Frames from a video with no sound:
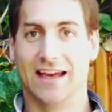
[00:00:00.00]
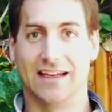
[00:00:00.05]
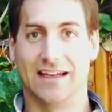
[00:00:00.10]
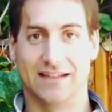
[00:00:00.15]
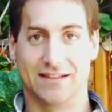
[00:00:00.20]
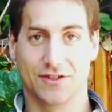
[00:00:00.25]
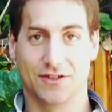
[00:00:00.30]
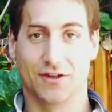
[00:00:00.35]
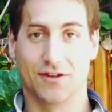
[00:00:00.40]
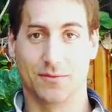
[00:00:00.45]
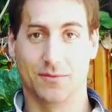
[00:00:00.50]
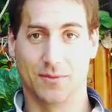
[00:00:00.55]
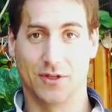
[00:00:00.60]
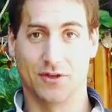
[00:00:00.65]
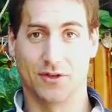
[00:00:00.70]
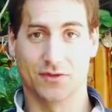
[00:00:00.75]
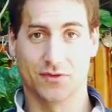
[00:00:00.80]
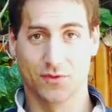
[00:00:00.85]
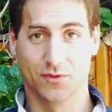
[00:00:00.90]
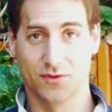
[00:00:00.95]
it's going to be
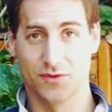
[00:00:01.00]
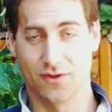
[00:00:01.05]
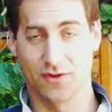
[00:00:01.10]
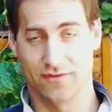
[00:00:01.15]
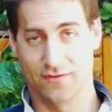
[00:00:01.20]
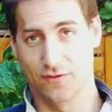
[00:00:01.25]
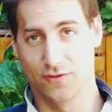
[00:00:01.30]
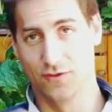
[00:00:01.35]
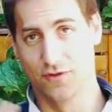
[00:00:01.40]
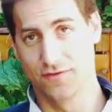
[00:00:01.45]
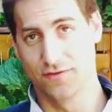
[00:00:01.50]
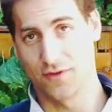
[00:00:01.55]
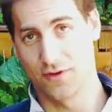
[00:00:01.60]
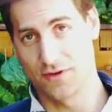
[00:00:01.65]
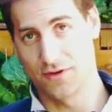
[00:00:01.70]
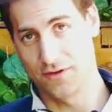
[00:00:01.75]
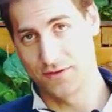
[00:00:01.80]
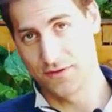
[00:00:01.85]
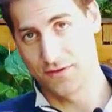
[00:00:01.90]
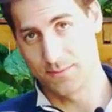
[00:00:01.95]
a source of food
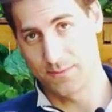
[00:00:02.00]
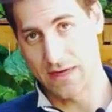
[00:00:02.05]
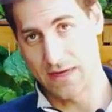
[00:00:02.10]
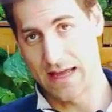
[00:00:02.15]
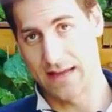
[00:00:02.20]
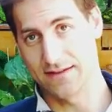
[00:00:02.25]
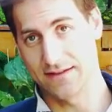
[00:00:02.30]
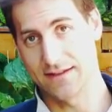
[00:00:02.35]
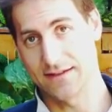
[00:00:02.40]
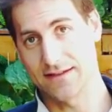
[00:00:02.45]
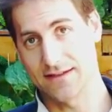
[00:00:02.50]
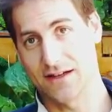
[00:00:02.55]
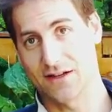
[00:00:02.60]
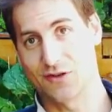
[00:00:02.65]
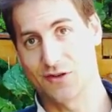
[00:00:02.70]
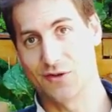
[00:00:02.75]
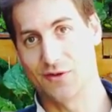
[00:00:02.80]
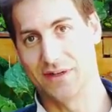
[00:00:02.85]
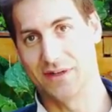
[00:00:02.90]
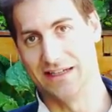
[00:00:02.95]
for the plants that are
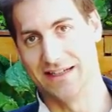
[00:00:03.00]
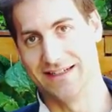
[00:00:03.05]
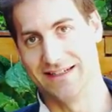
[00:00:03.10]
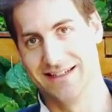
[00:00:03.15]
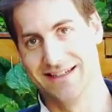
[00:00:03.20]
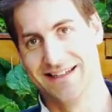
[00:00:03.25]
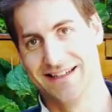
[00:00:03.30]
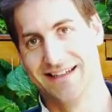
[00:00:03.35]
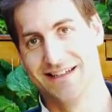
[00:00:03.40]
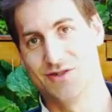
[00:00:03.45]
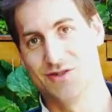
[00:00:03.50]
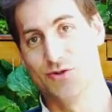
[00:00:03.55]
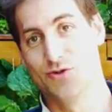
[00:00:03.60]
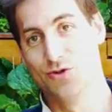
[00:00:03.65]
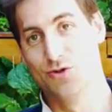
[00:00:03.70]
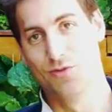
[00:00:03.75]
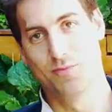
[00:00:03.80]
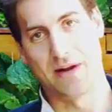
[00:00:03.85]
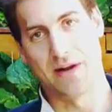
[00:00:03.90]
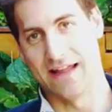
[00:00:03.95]
growing, the
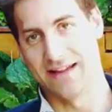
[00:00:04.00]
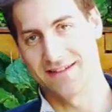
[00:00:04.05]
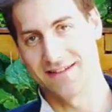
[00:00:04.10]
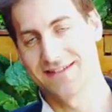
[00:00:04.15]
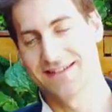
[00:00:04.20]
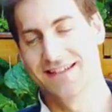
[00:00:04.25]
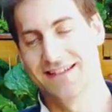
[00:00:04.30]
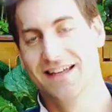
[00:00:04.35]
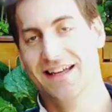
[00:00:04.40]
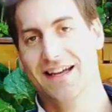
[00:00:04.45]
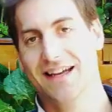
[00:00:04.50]
new plants.